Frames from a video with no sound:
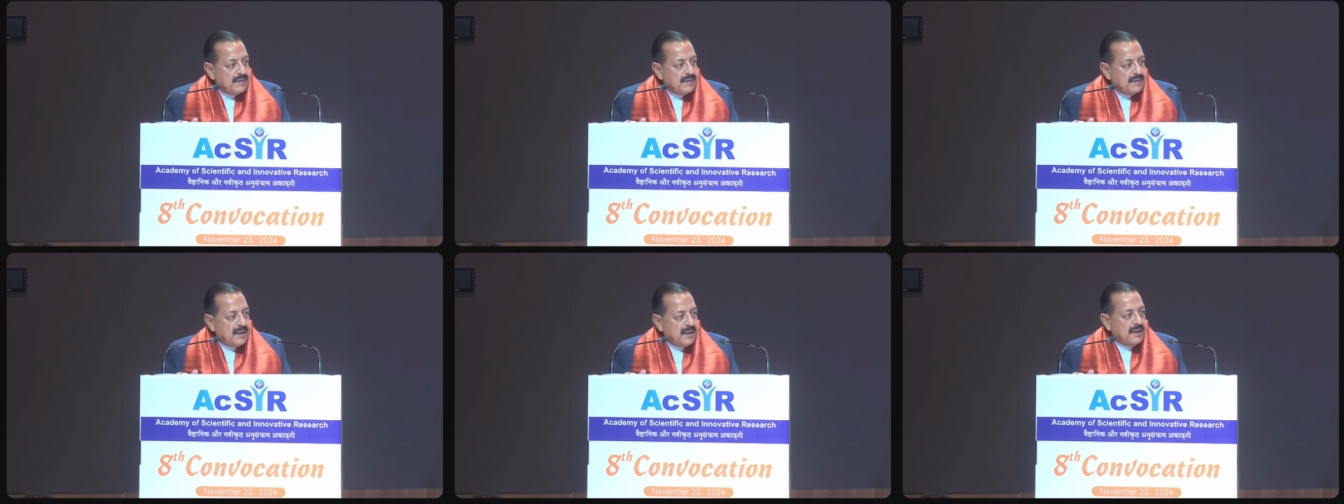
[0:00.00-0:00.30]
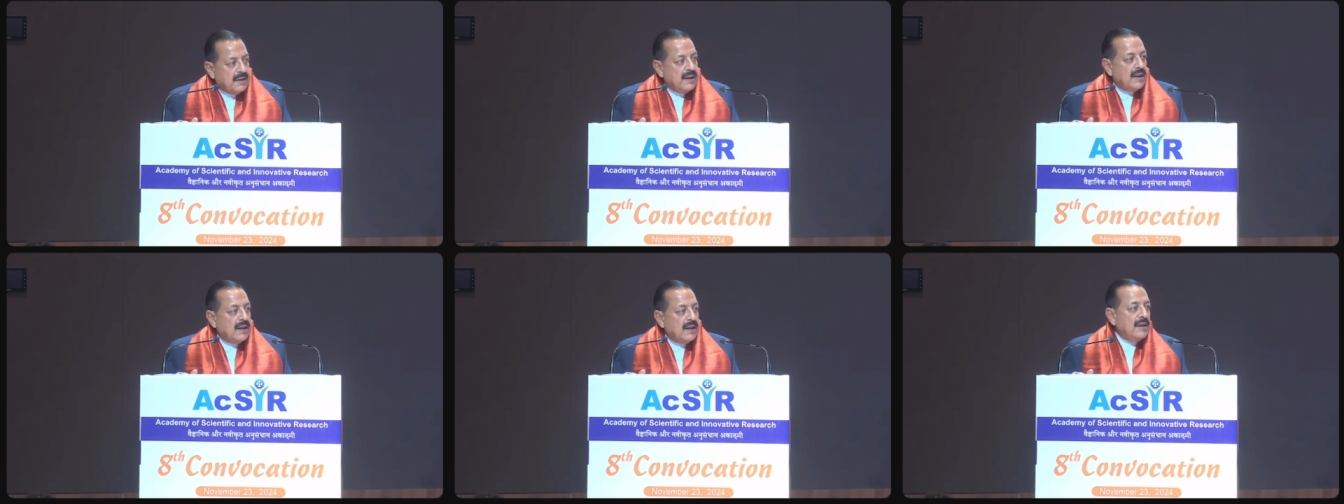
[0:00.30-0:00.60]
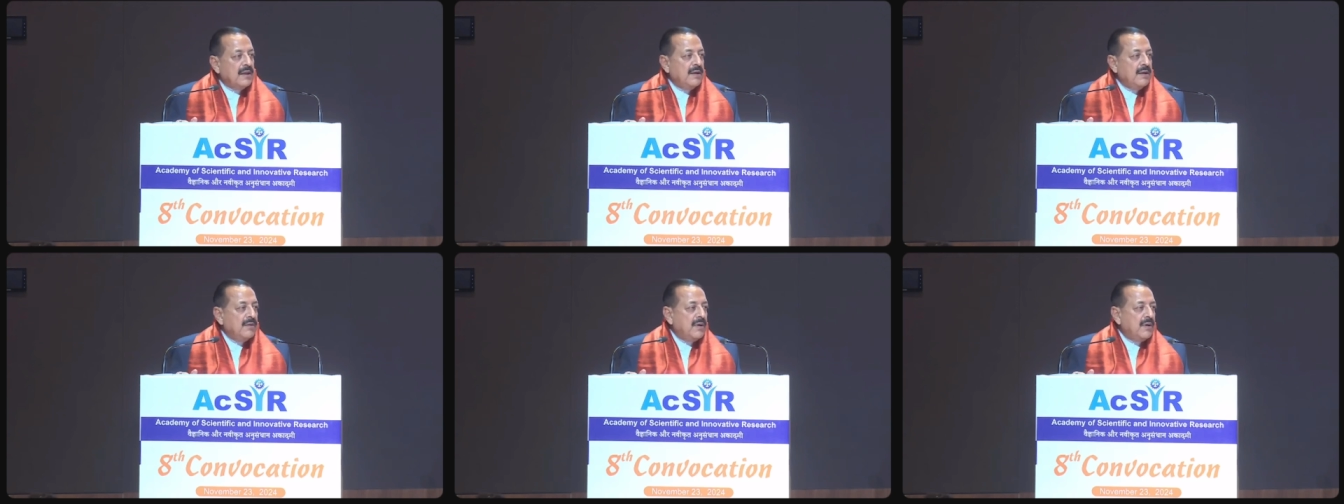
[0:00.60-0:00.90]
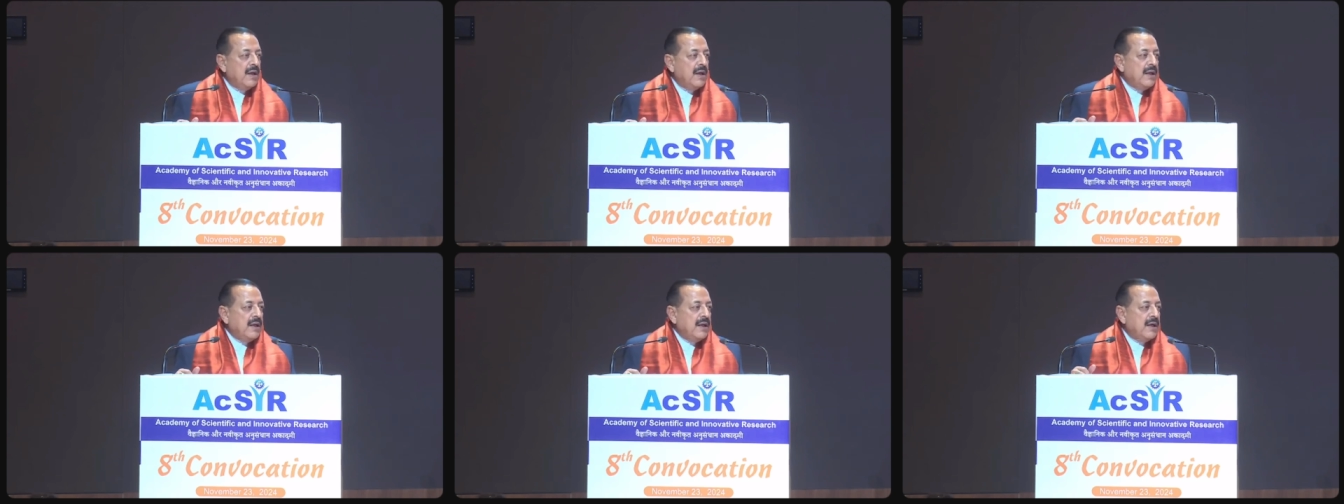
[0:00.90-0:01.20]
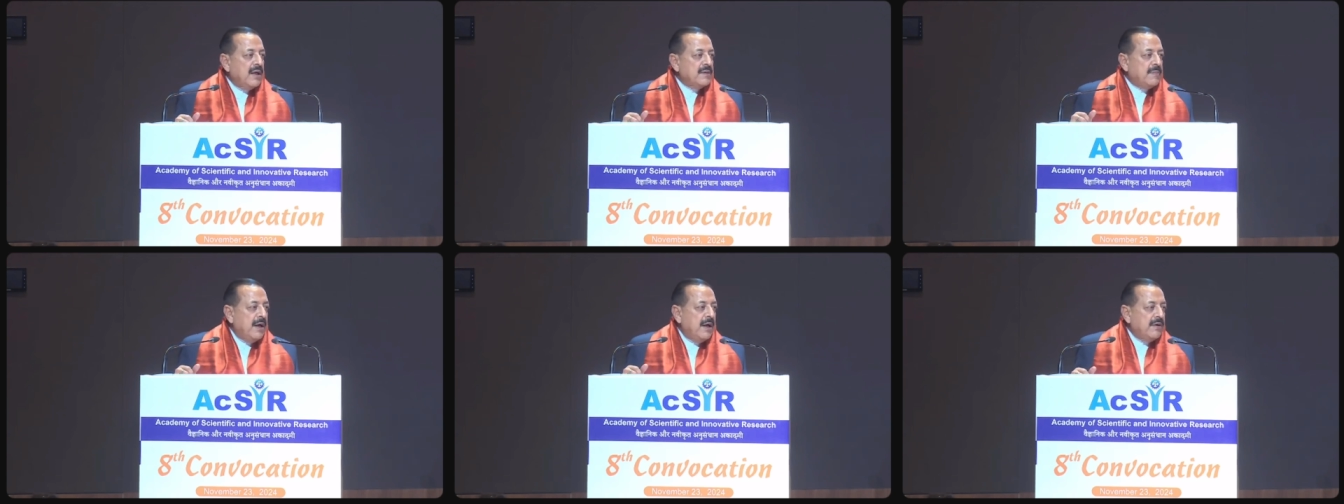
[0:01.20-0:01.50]
Then the other newer
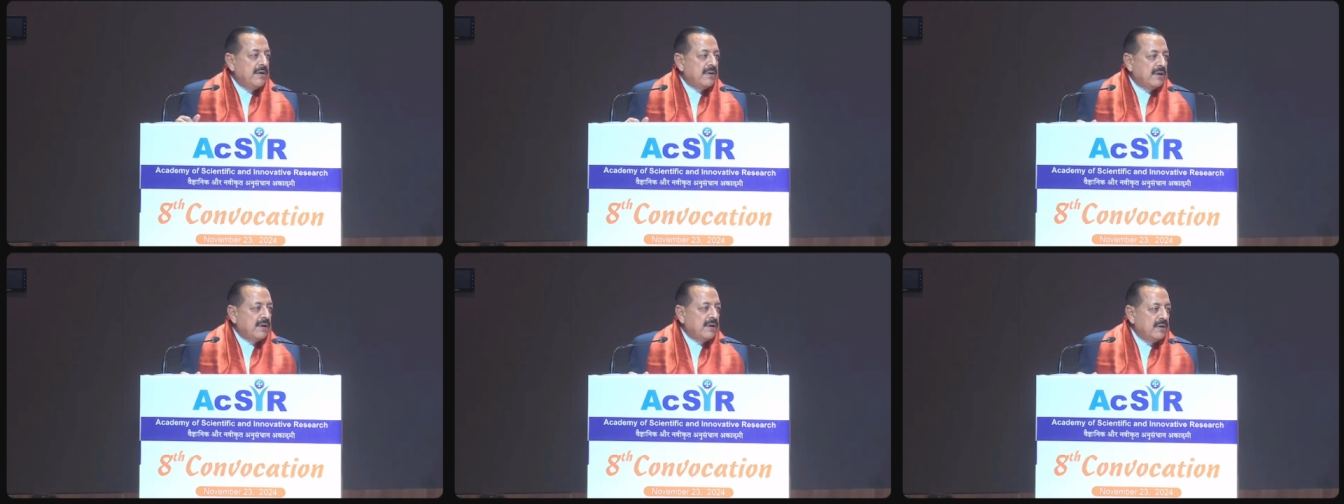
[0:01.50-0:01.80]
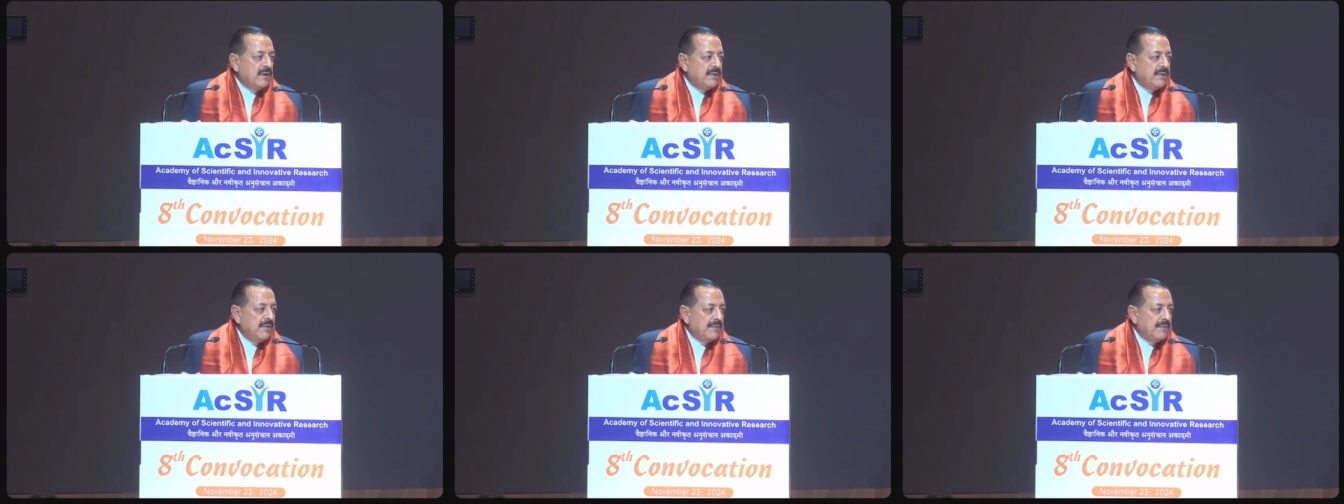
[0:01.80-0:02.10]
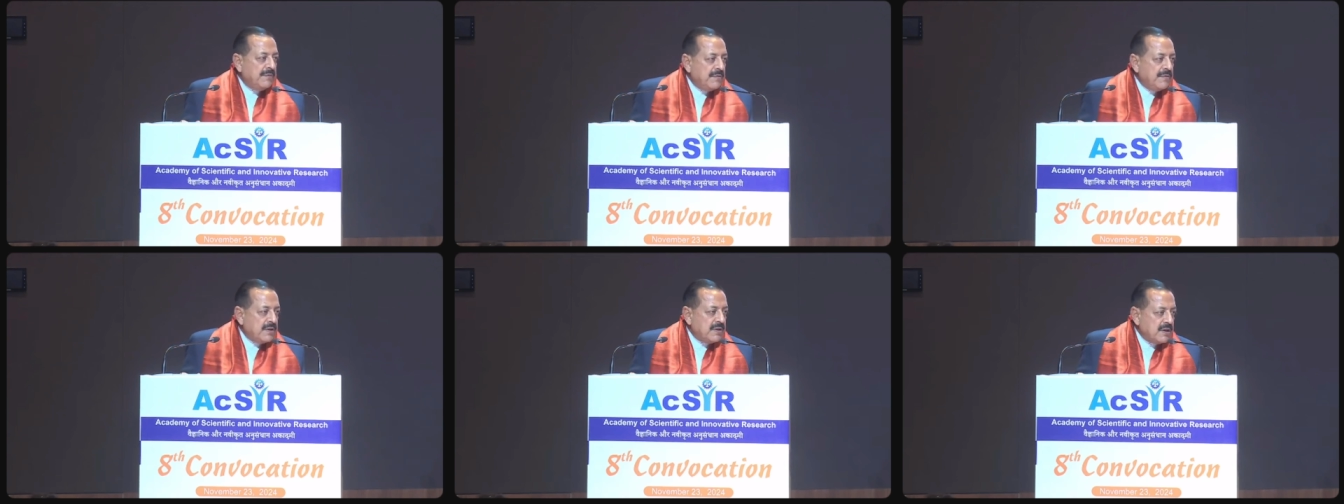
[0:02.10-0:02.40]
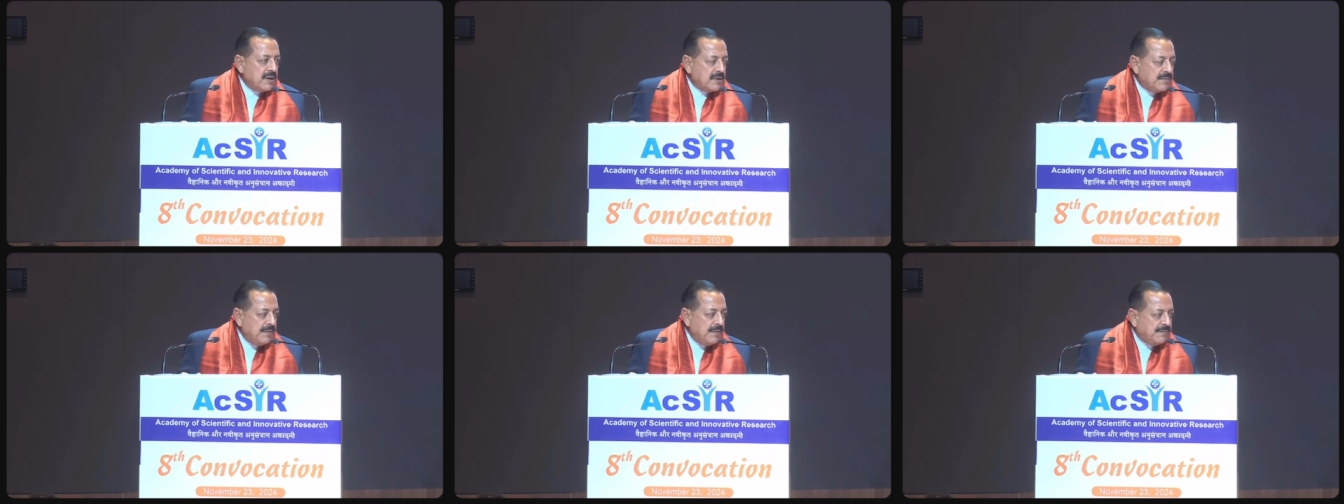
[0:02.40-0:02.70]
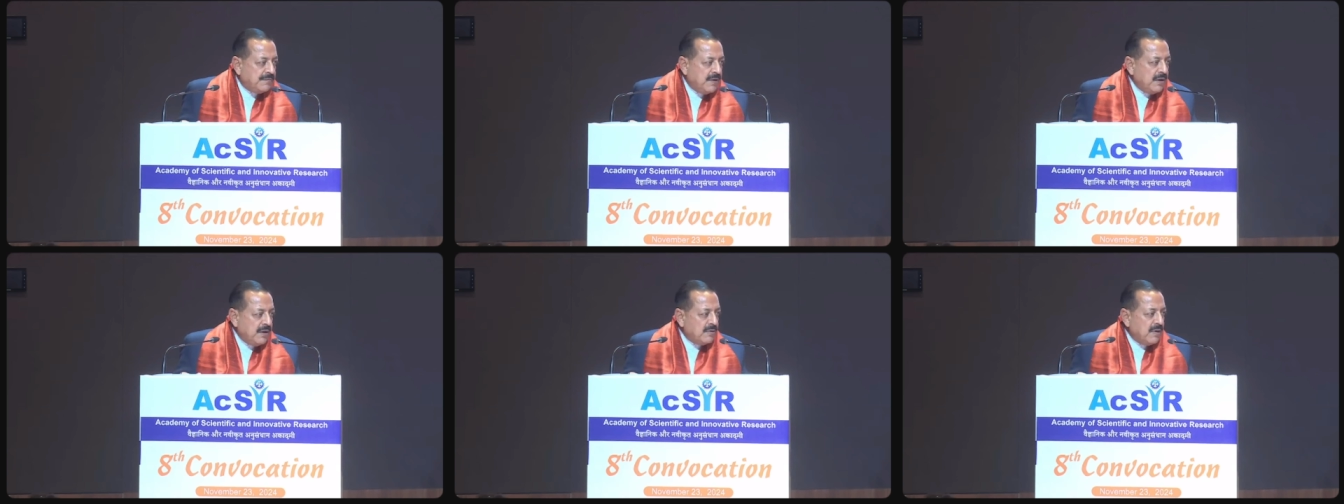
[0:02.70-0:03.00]
areas, biotechnology, we were just 50.